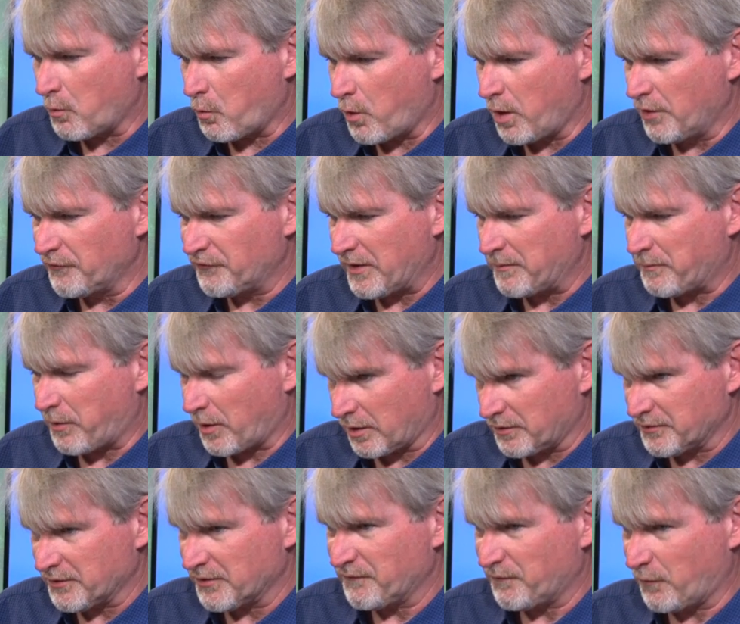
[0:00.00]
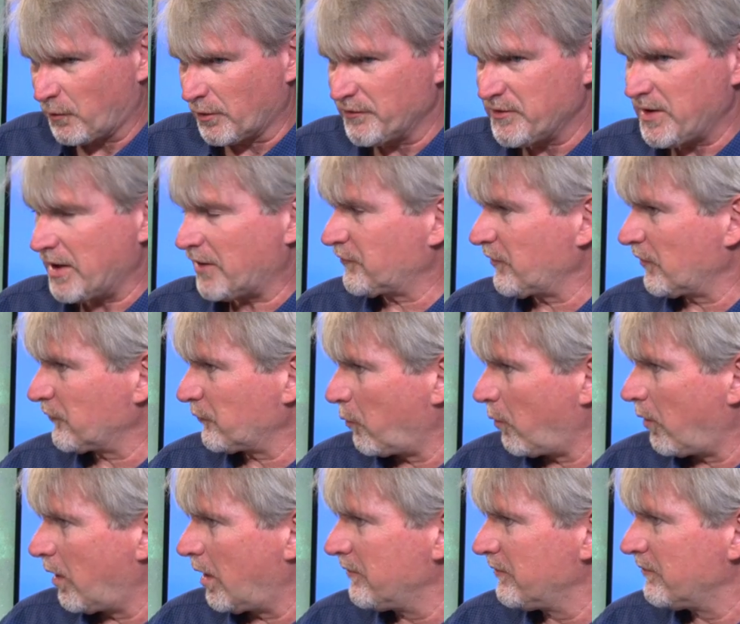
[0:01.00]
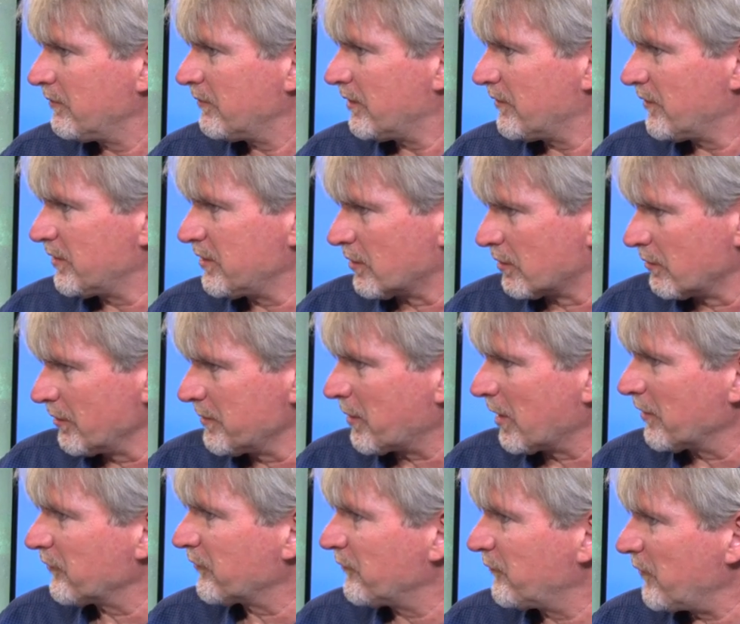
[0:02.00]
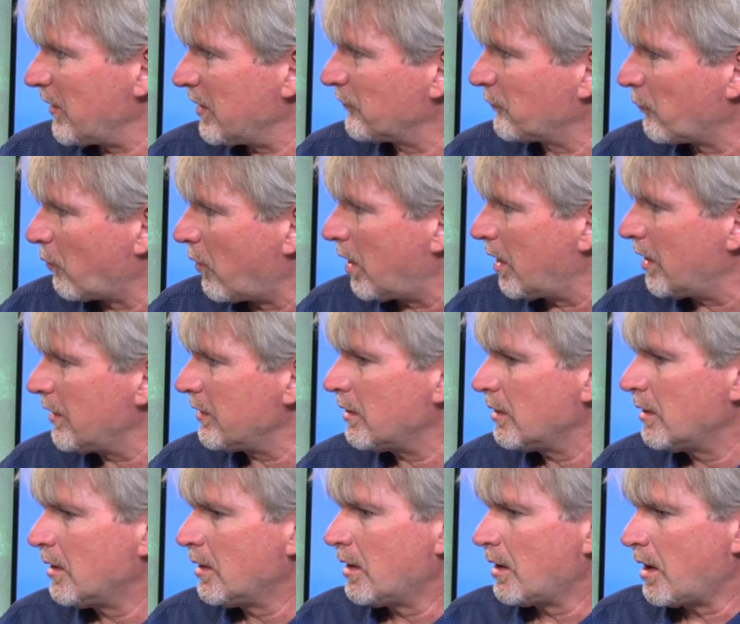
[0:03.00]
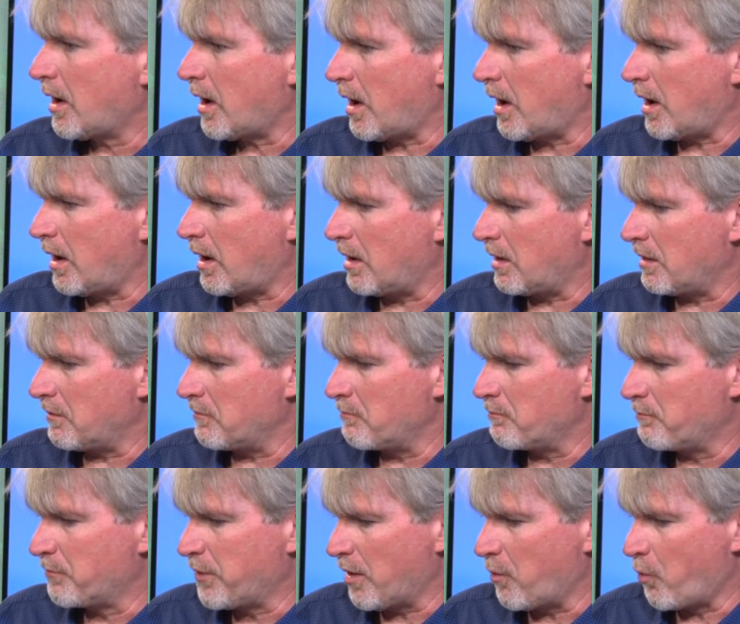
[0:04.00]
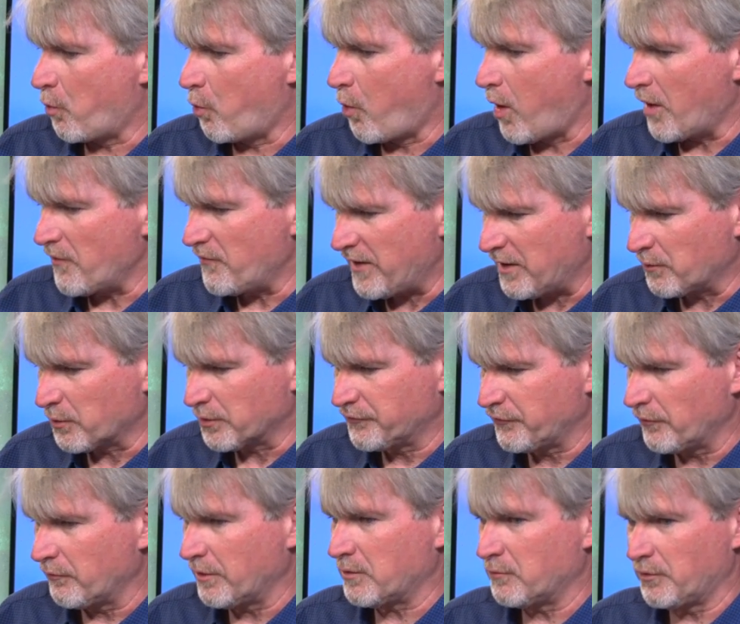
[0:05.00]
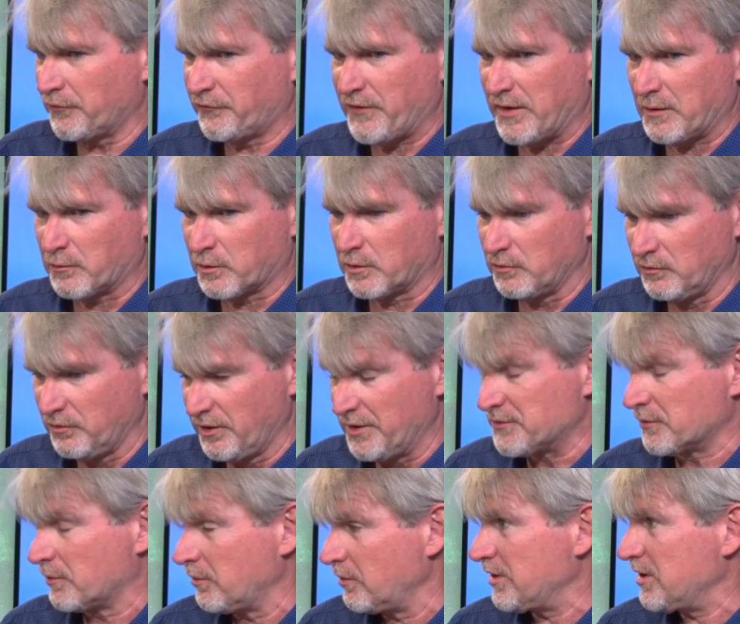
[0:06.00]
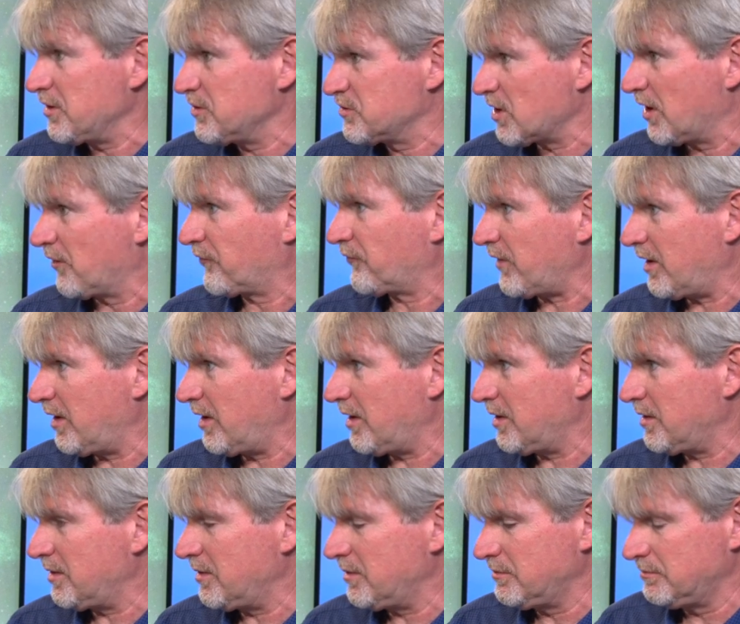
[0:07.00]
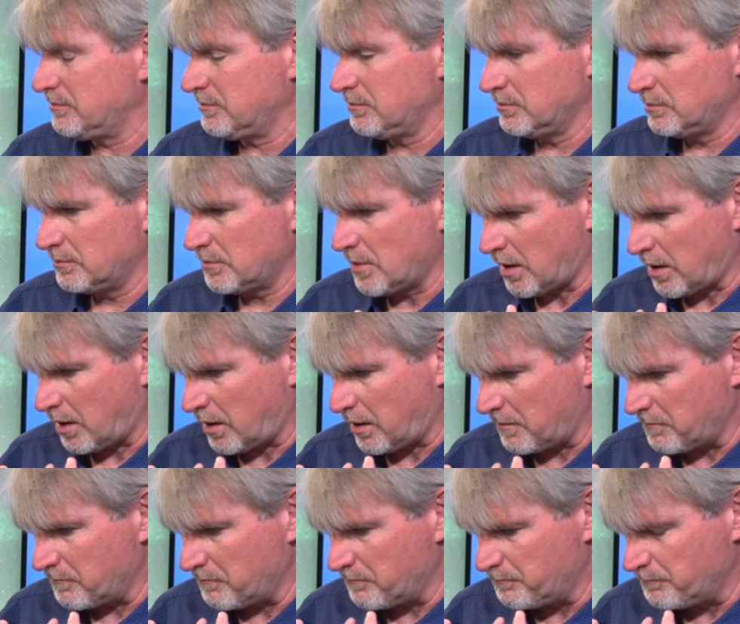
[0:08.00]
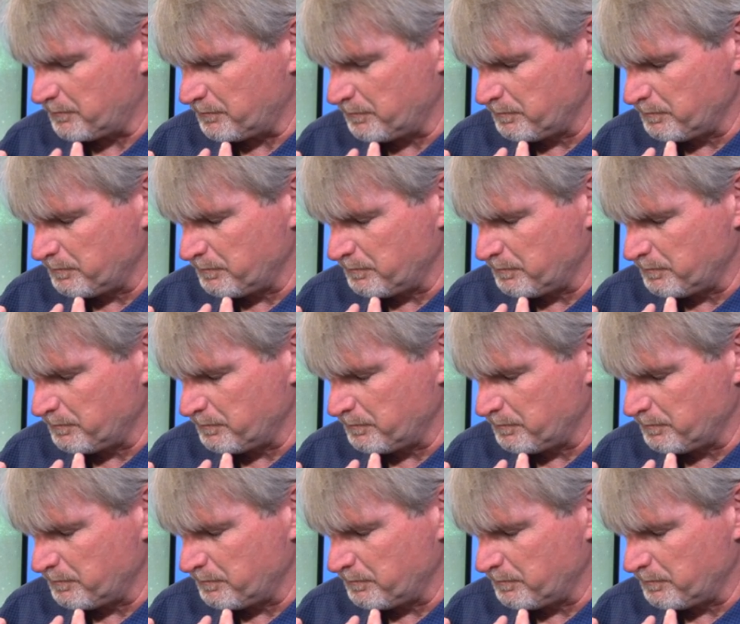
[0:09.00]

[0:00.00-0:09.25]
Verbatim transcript: was a partner for the X S one in the early parts of Phase one. Um, but what they were doing was they were literally just a, um,